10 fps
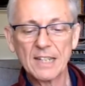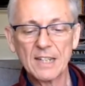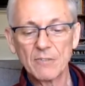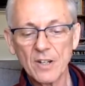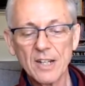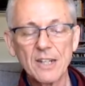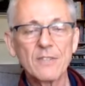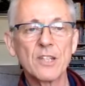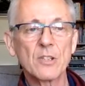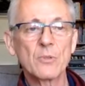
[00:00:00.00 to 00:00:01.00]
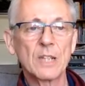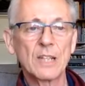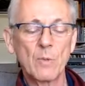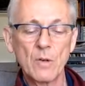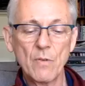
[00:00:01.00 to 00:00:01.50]
Friday of this
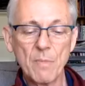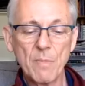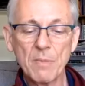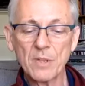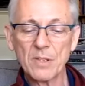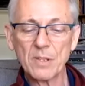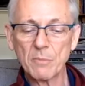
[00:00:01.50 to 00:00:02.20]
week, we remember that